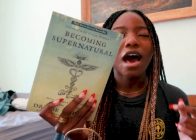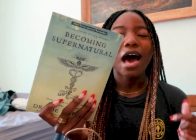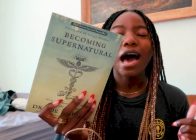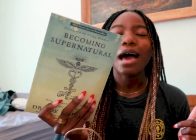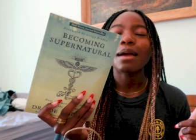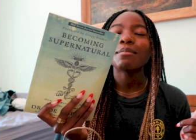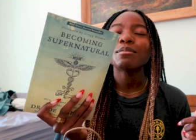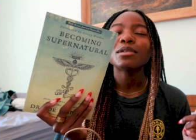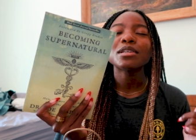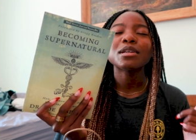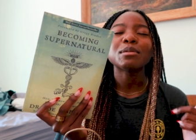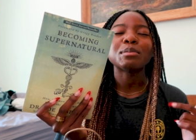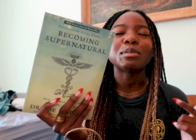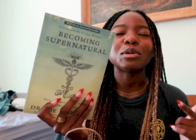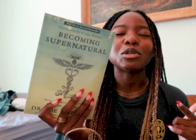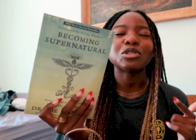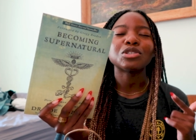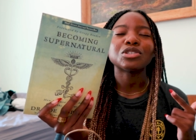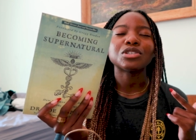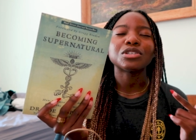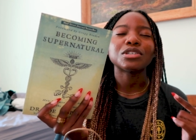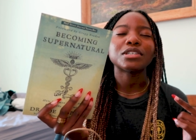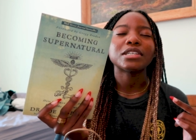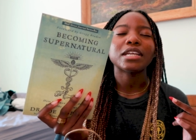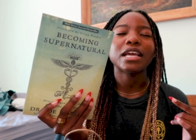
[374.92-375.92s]
I'm gonna
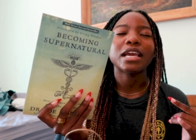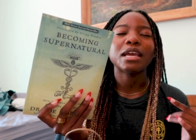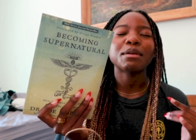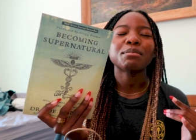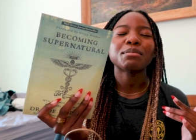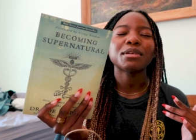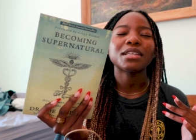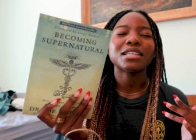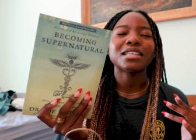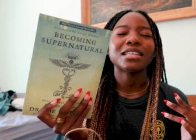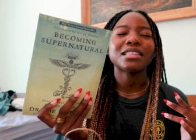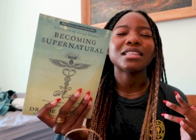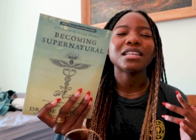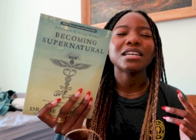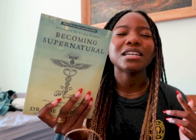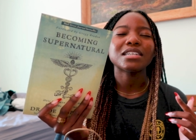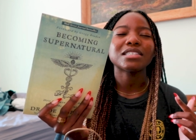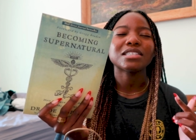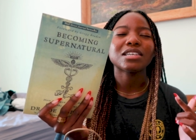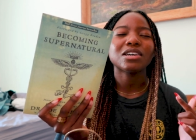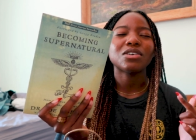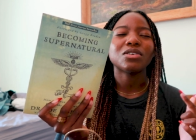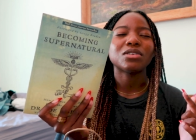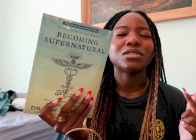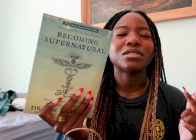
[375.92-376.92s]
butcher her name, but the thing is
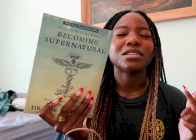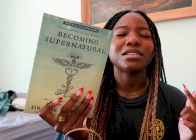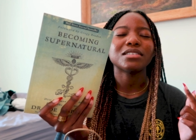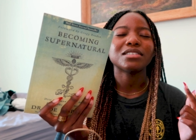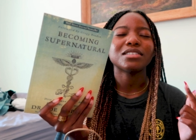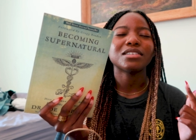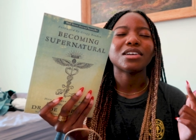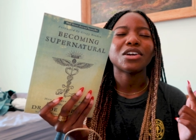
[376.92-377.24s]
called,